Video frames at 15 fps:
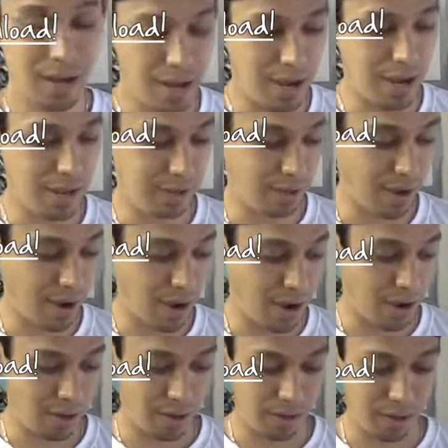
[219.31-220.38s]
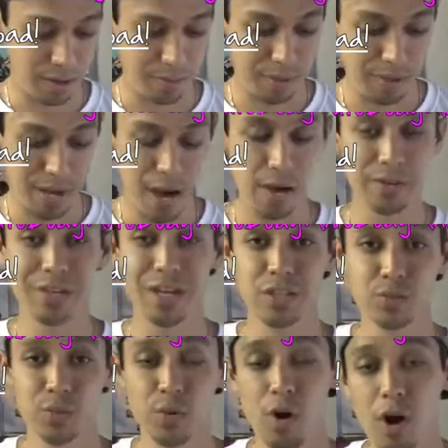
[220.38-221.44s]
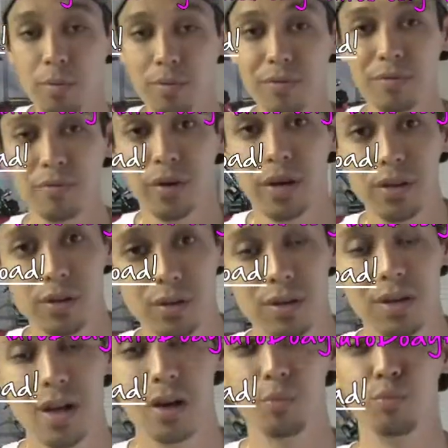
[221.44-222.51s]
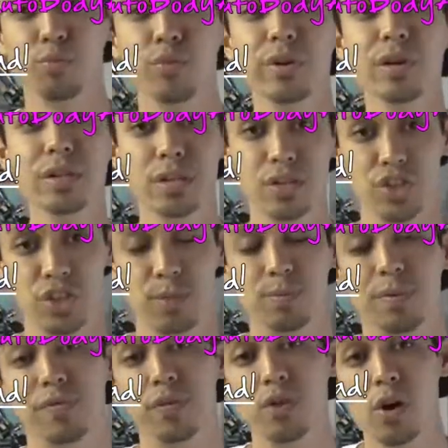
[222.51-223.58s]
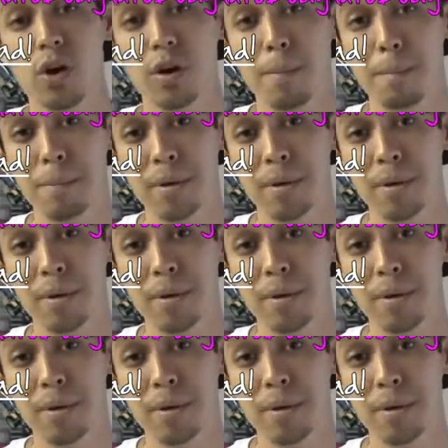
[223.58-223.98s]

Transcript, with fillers: And uh, I mean nowadays with Harbor Freight you can get them really cheap if you're on a